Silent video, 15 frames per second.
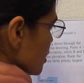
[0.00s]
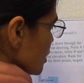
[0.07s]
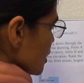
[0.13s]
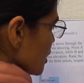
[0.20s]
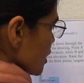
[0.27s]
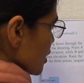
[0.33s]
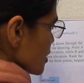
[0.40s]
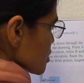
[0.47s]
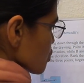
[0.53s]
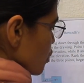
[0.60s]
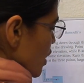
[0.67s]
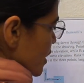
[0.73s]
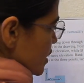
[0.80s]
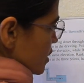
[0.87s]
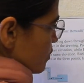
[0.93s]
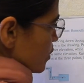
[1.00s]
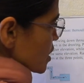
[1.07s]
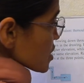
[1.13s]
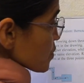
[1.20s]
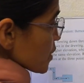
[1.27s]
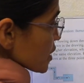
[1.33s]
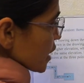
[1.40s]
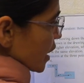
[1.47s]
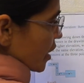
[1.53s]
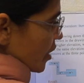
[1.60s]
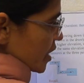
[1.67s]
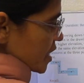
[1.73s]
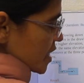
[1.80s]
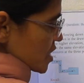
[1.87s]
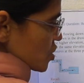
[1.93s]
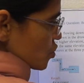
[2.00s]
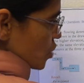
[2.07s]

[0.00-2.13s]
here is what? Must be the greatest,